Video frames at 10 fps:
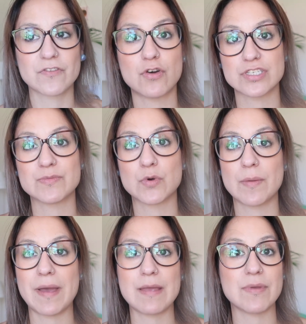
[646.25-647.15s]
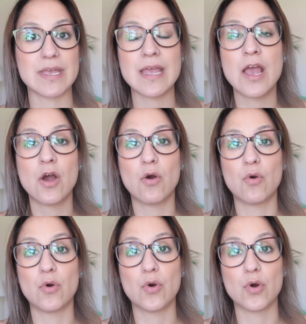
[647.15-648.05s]
got a smaller baby
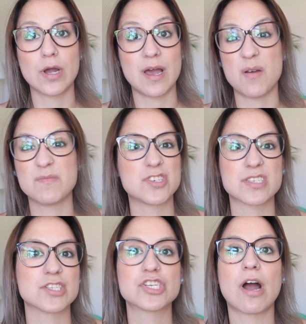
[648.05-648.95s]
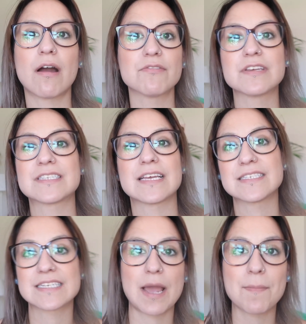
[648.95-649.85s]
or just a child that tends
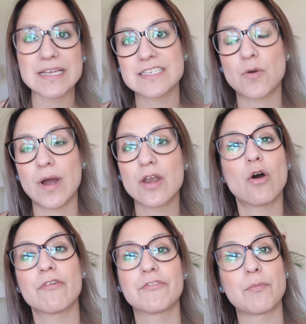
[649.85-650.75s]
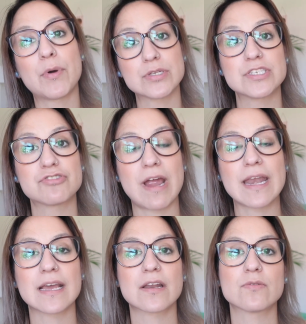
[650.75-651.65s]
to get messy quite a lot, or if you're potty
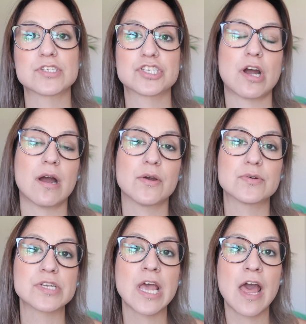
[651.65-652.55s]
training an older child,